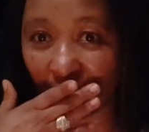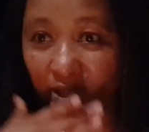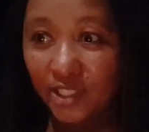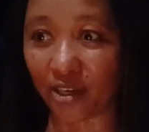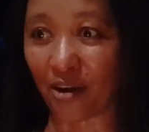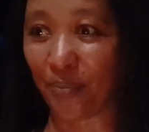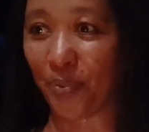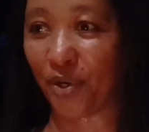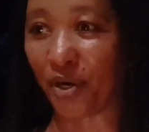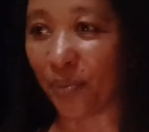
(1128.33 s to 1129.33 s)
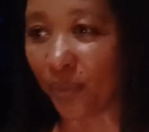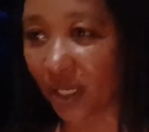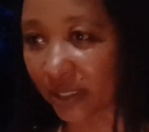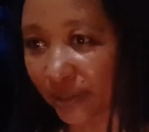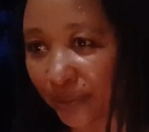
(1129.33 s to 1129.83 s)
Top or
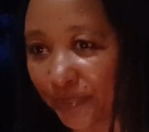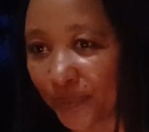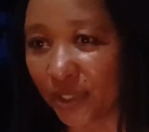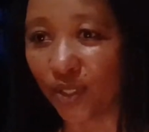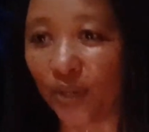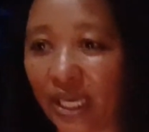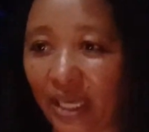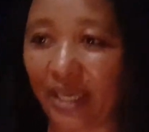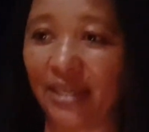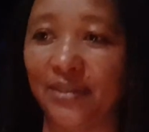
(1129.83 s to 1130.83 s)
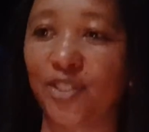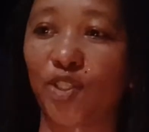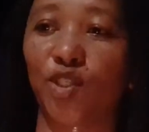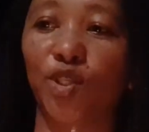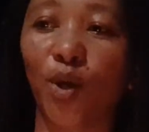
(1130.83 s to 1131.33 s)
bottom? Okay,
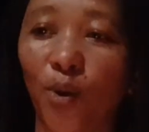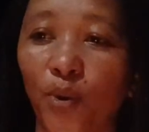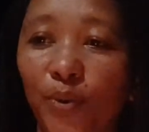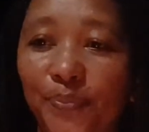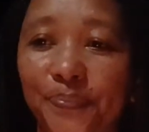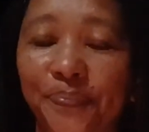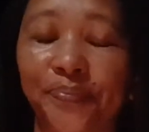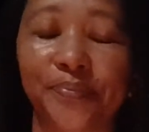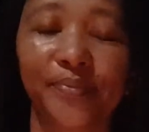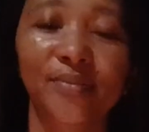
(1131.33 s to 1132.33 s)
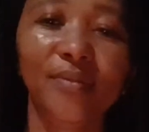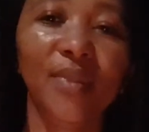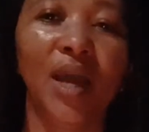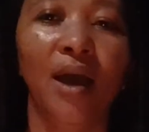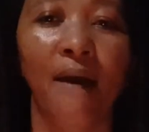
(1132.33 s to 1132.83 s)
so
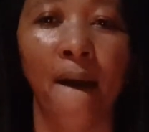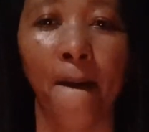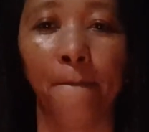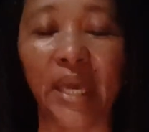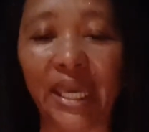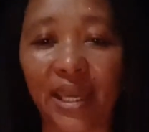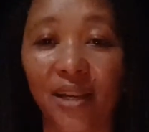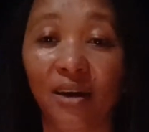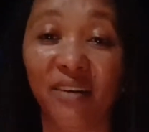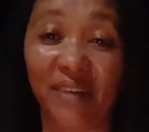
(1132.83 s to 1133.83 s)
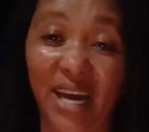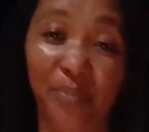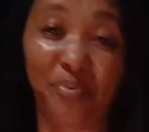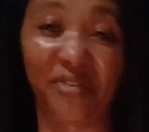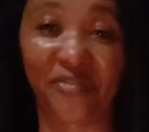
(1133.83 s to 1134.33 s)
making love, I
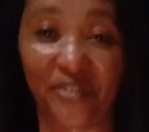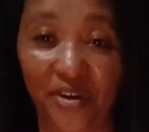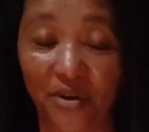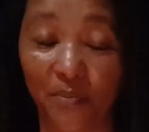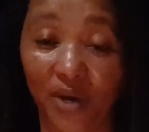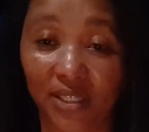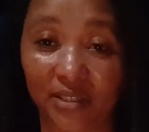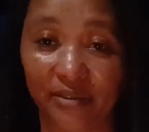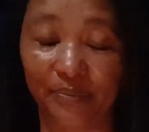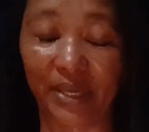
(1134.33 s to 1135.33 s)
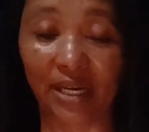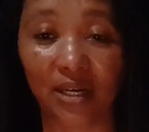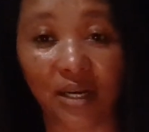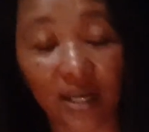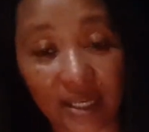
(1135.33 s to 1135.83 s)
prefer the bottom
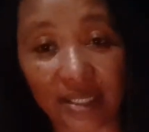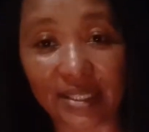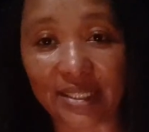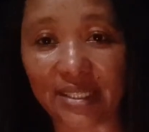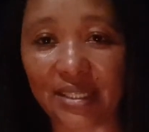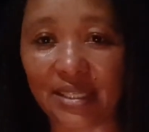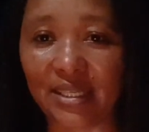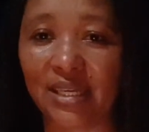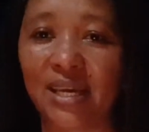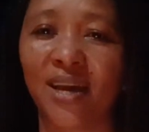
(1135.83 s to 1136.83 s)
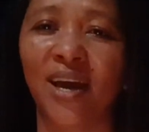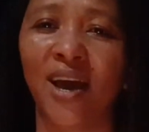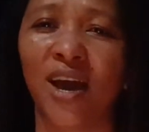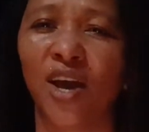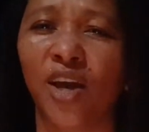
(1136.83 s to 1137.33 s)
because
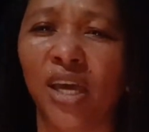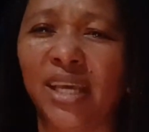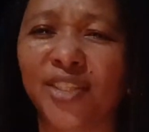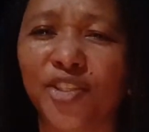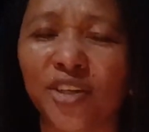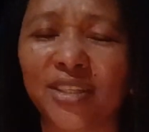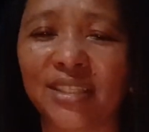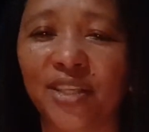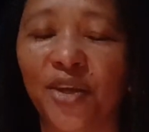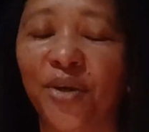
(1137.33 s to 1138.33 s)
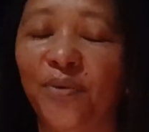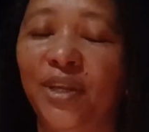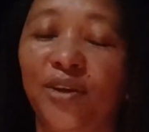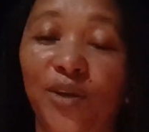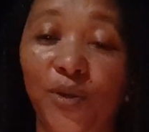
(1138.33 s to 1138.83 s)
it's just, you know, when
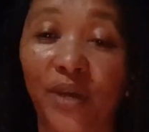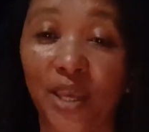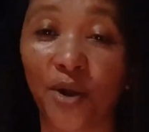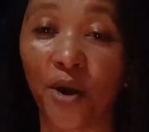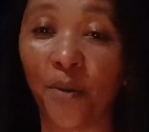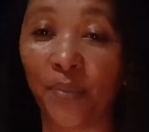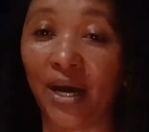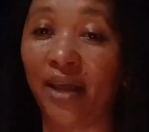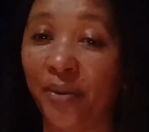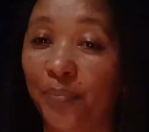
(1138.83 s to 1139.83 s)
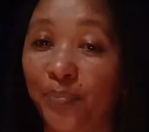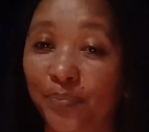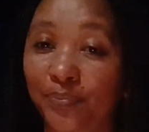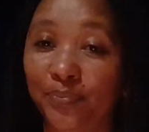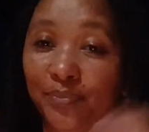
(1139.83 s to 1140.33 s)
you're looking up at
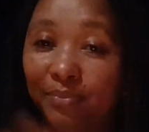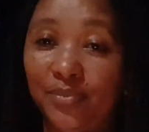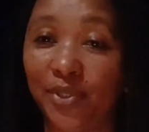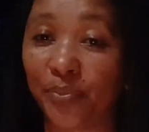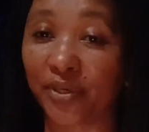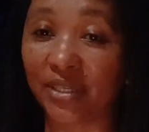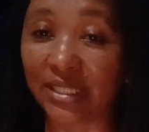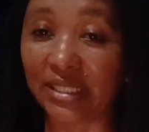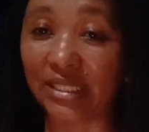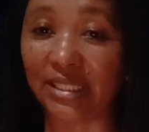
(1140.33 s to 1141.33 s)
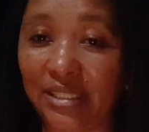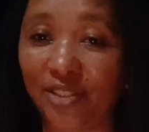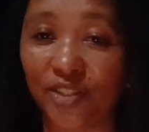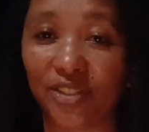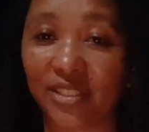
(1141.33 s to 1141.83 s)
the person and
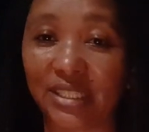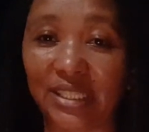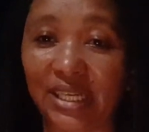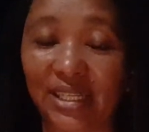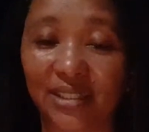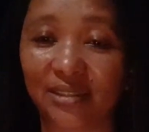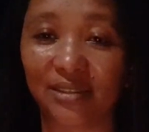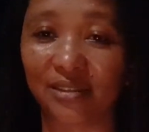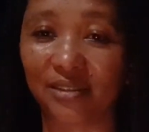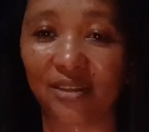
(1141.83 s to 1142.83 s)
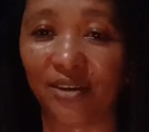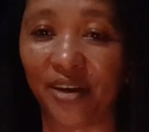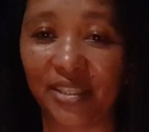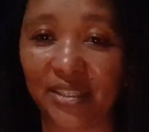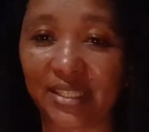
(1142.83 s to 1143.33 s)
you just see that
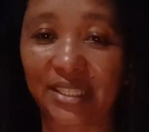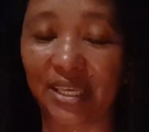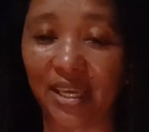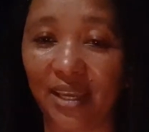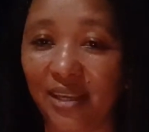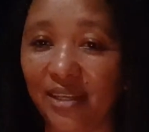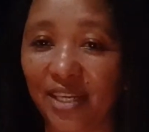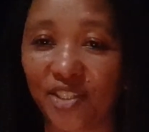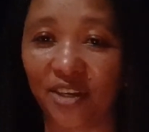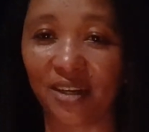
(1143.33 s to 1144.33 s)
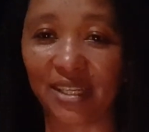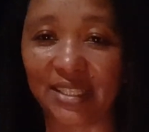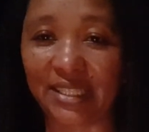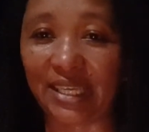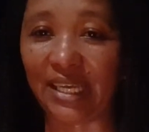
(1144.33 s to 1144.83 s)
gorgeous skin, that chocolate
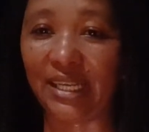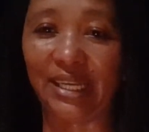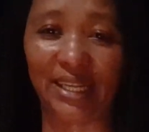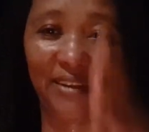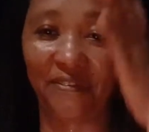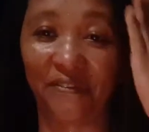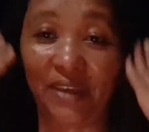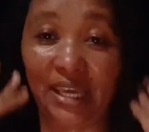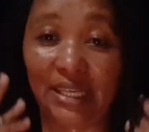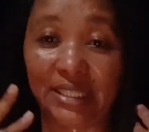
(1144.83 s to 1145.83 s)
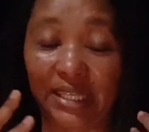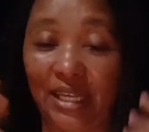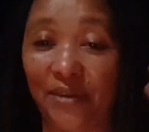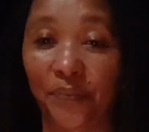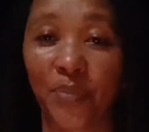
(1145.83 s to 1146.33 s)
skin and that face, and
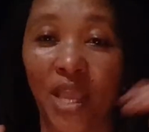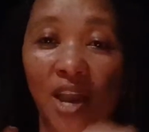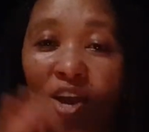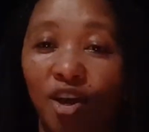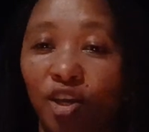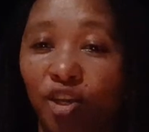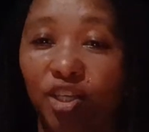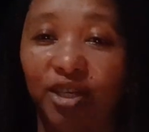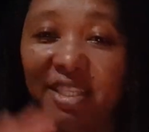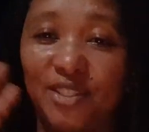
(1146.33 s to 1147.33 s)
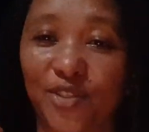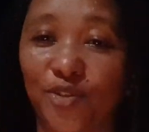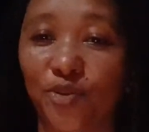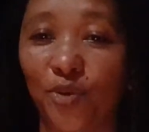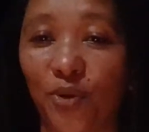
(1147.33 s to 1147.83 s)
you're just
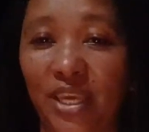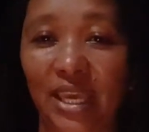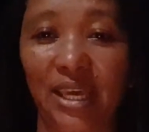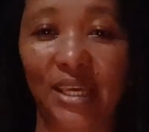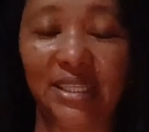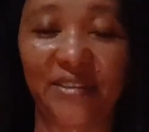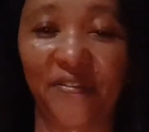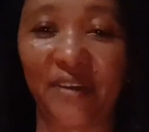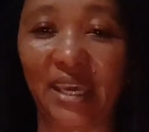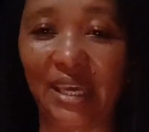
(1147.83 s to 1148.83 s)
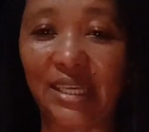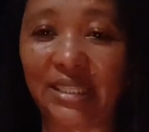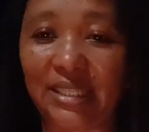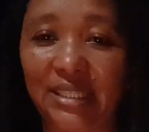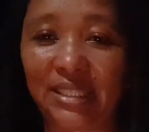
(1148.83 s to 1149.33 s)
stroking his
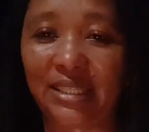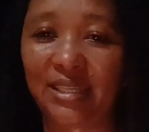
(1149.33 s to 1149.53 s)
face.